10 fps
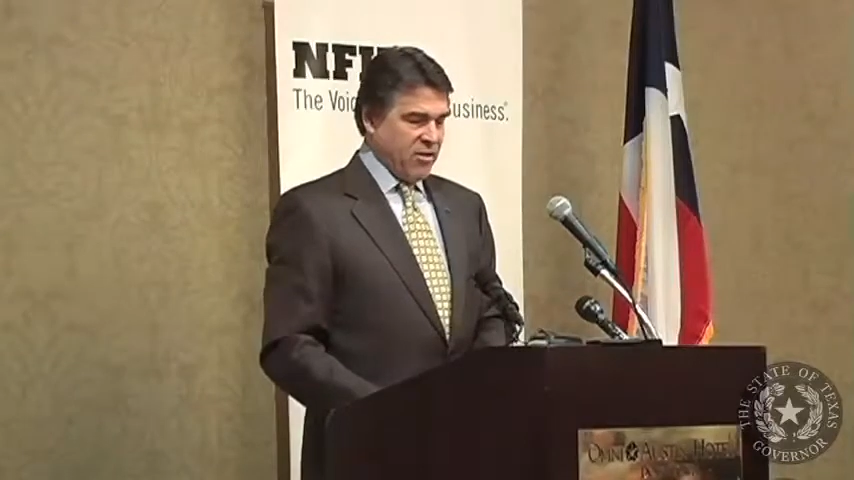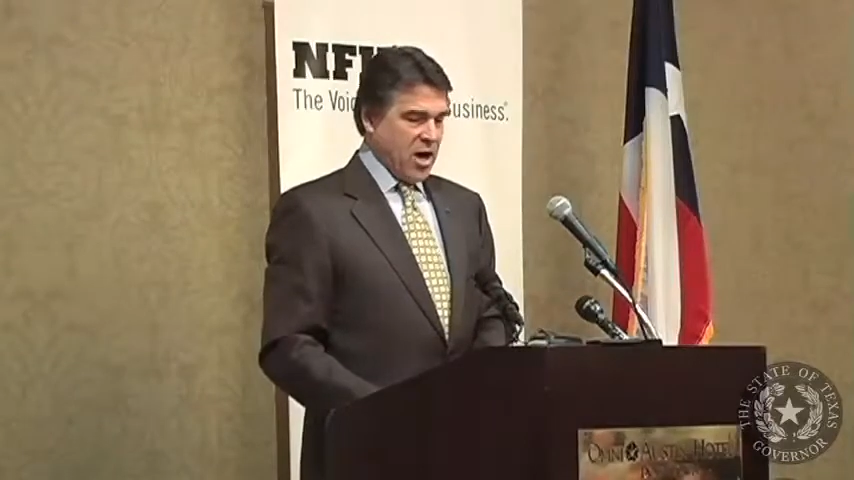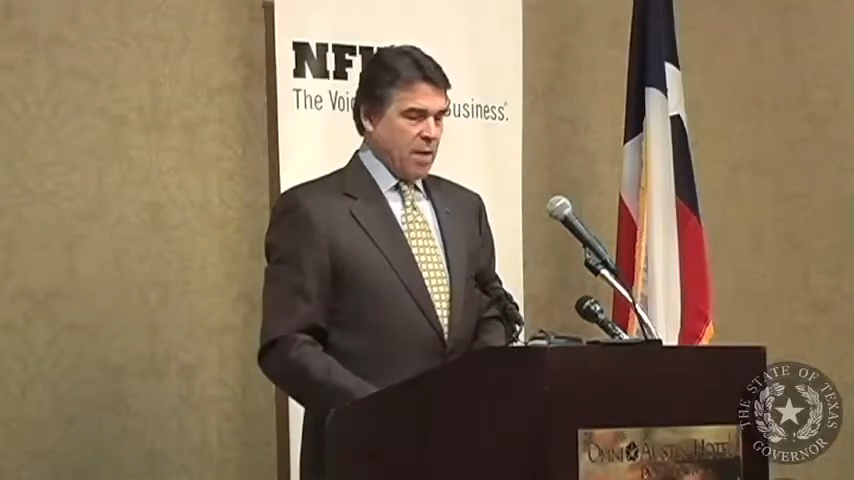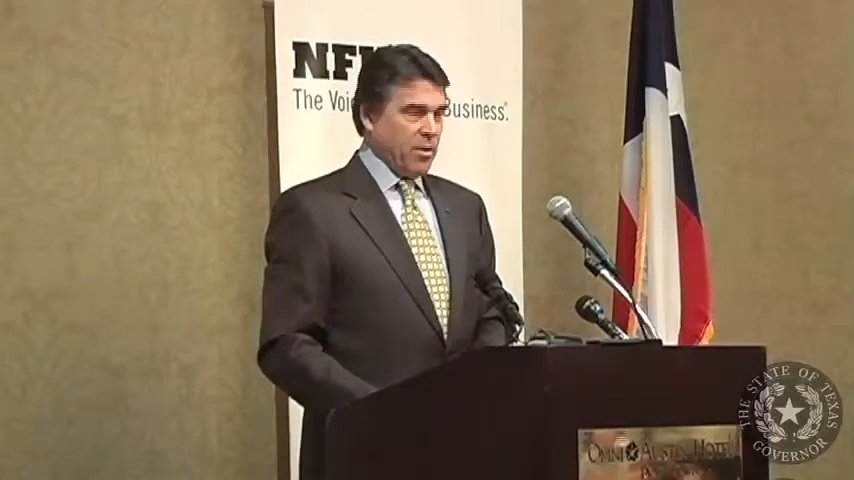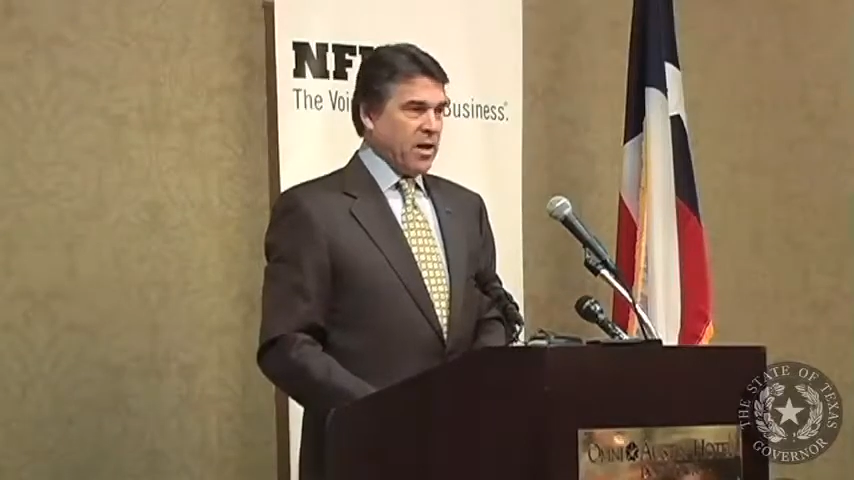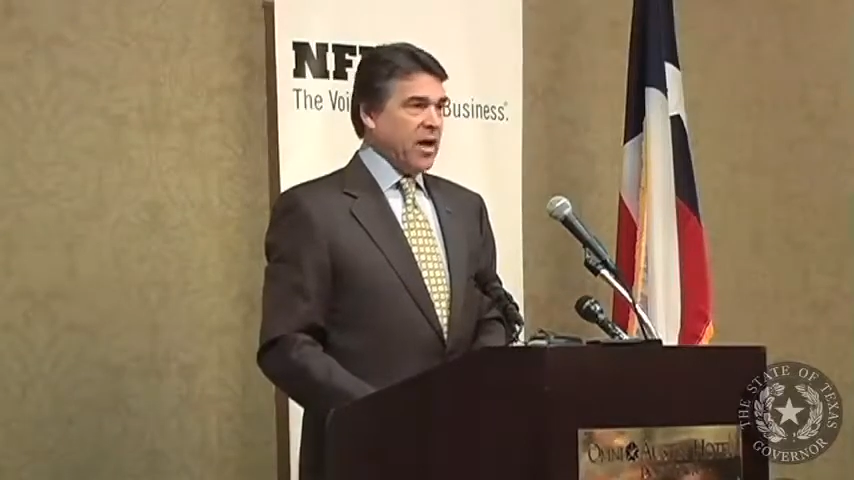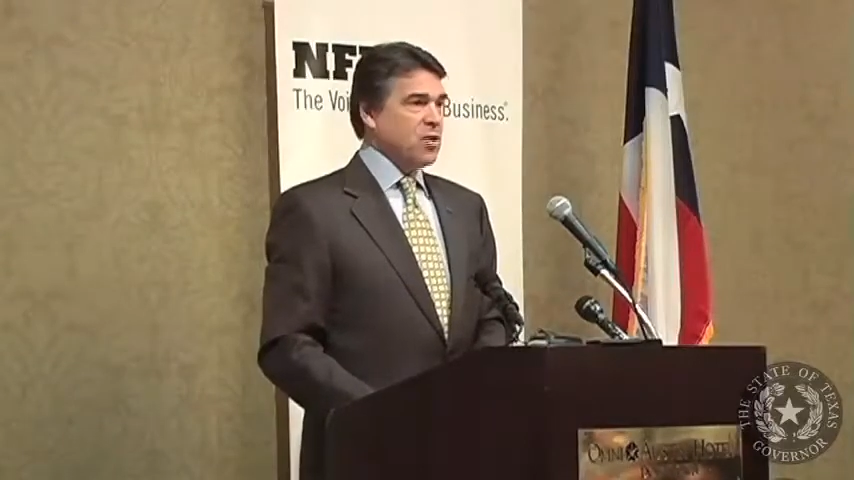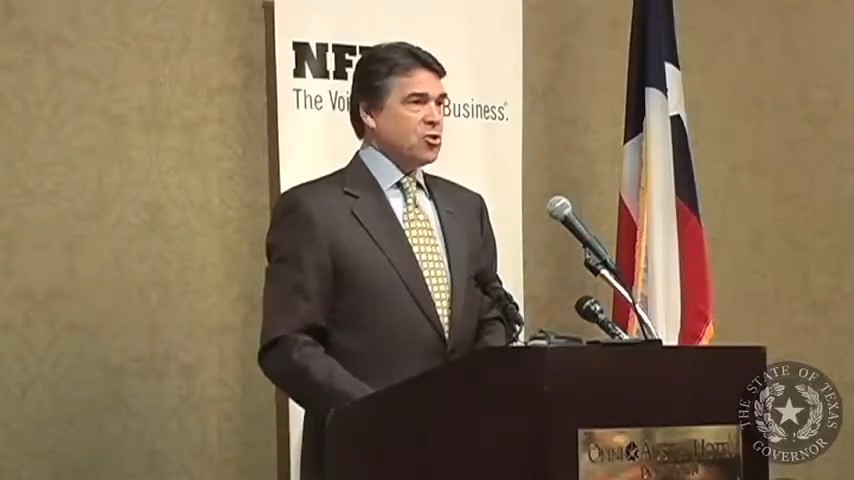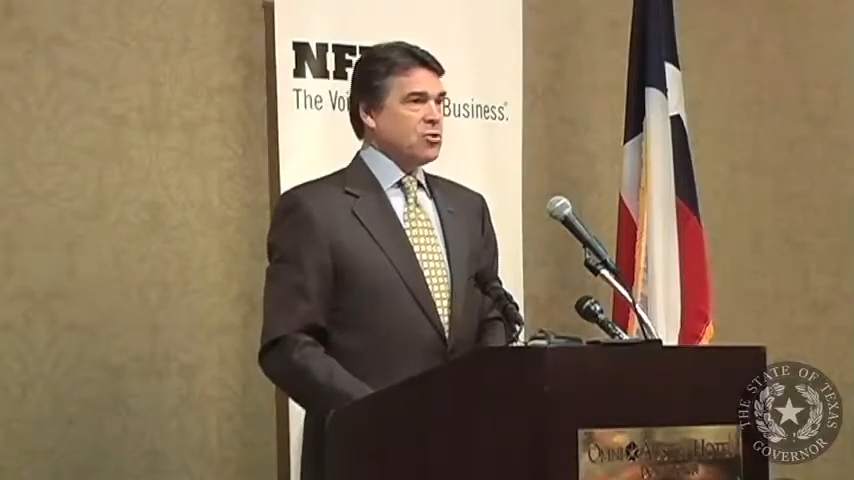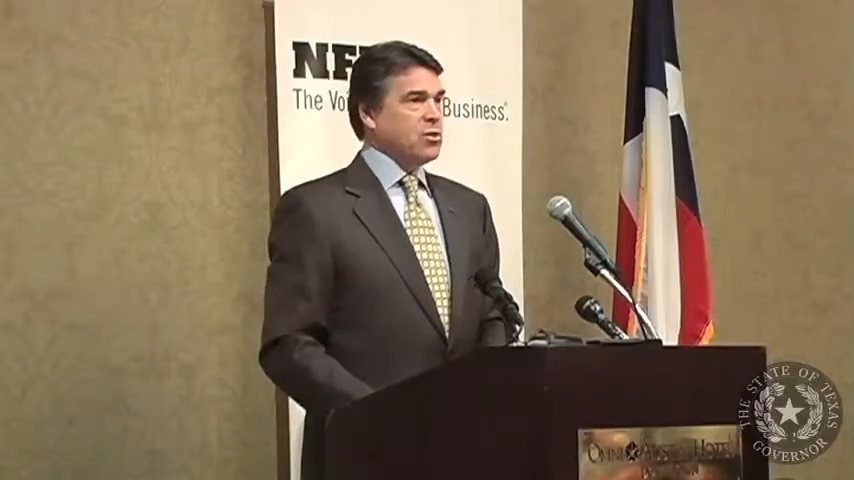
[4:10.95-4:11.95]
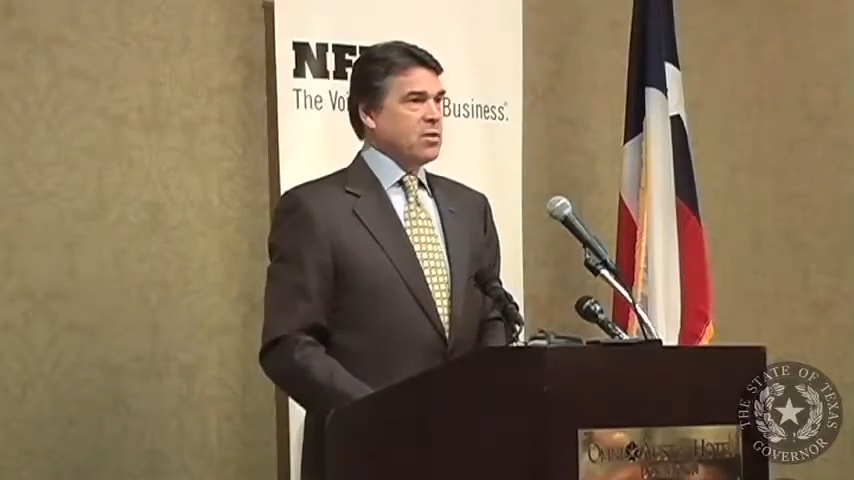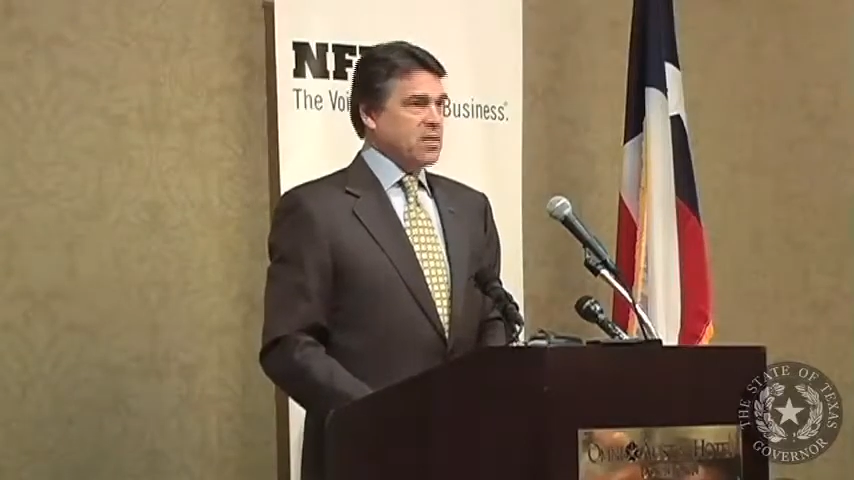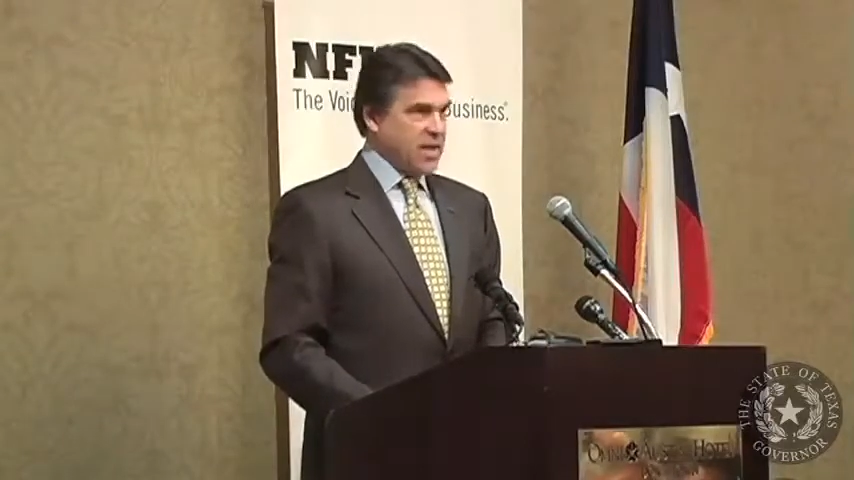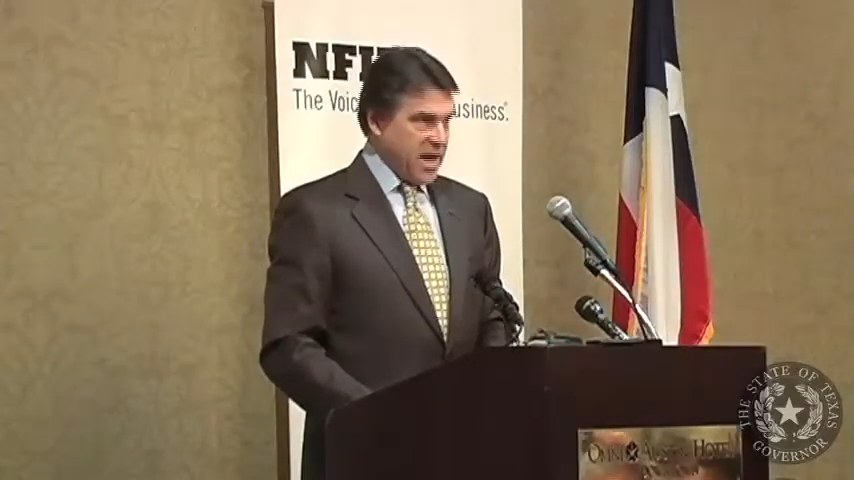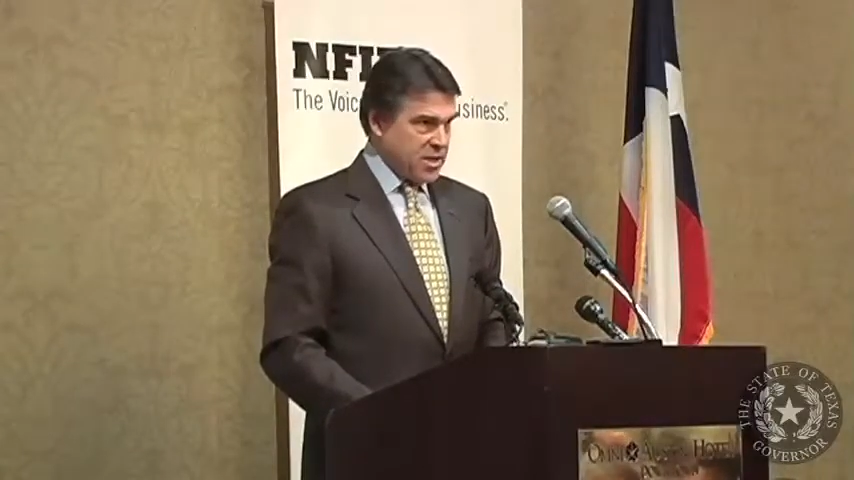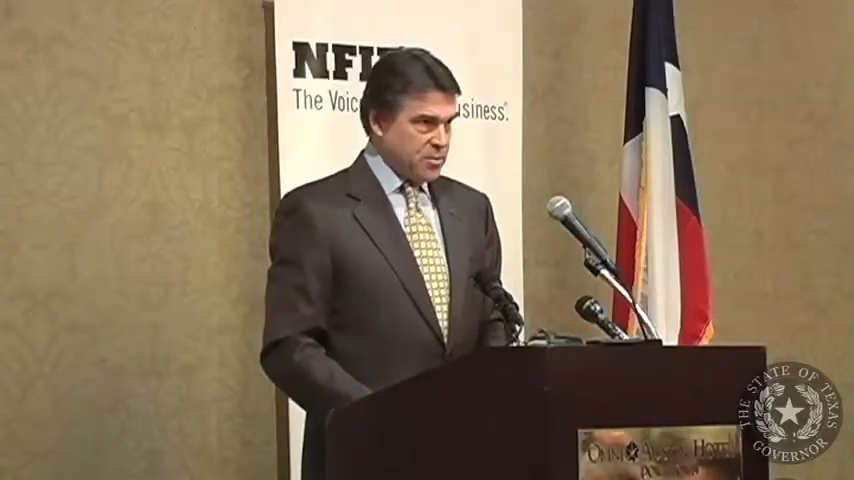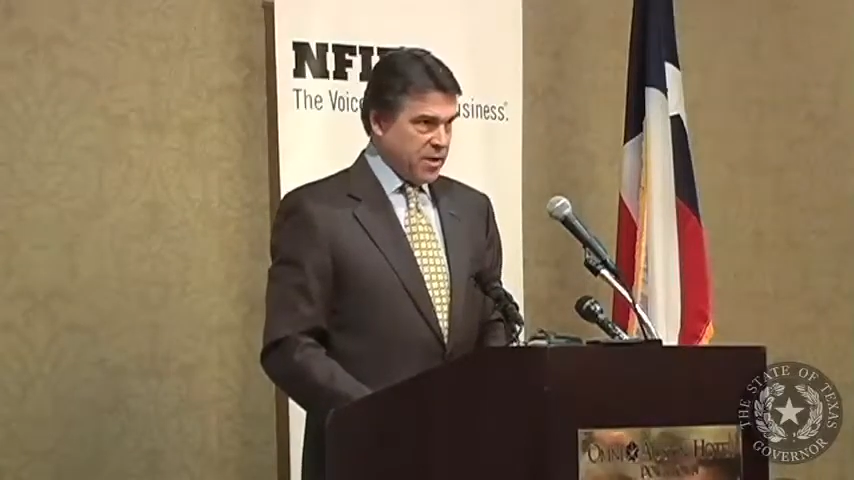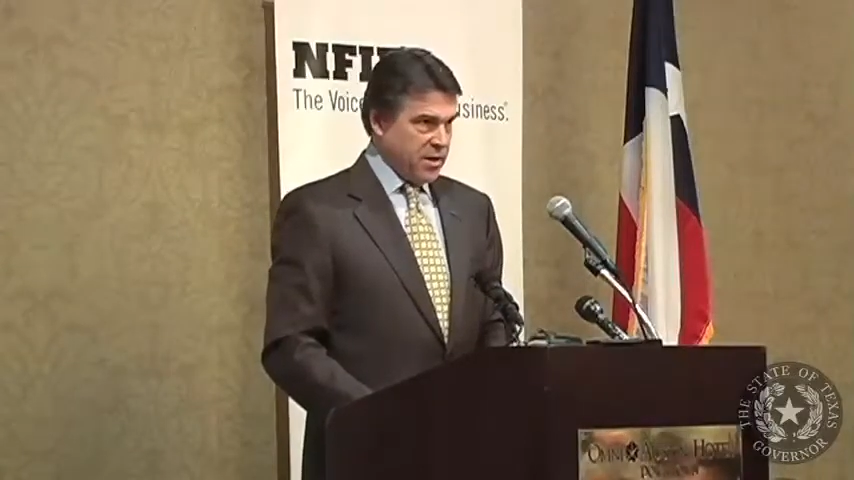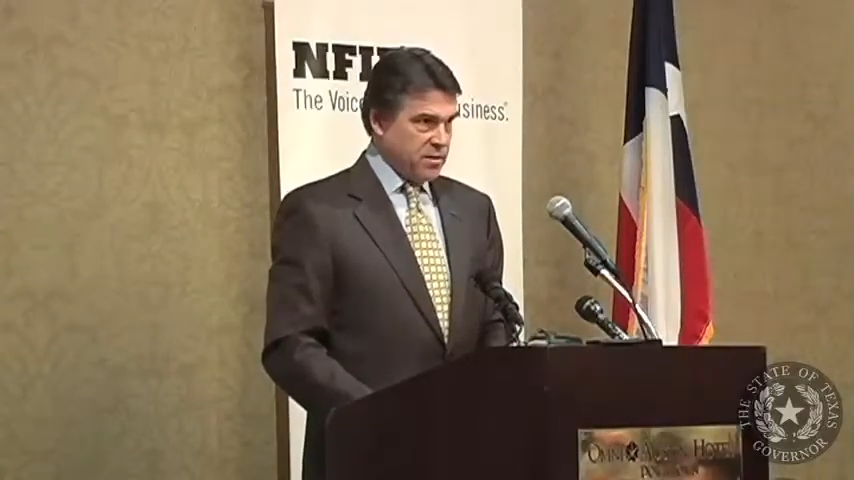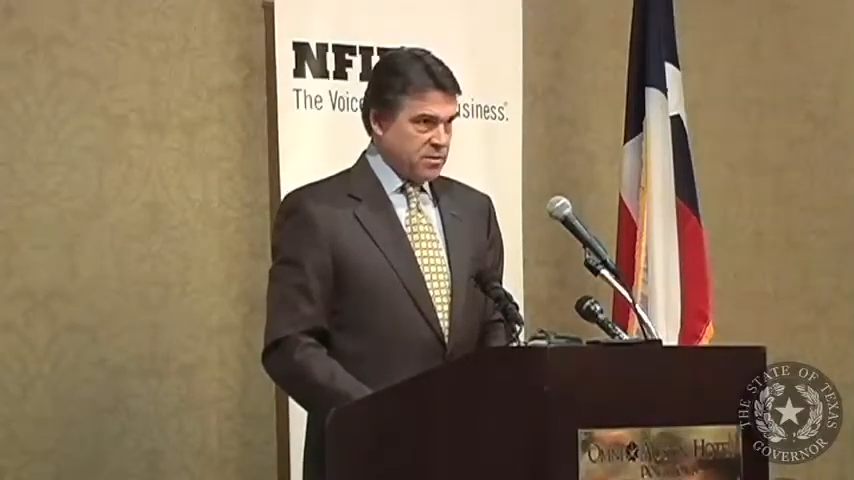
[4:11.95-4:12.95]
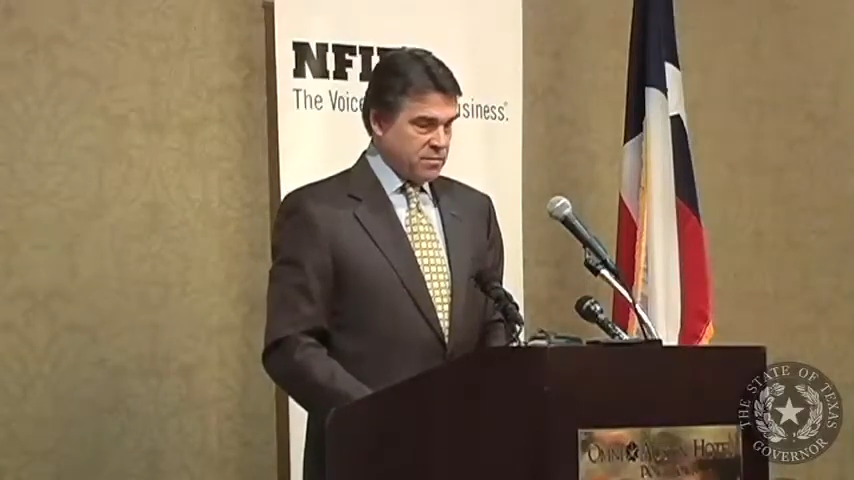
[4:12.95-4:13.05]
an obligation to the taxpayers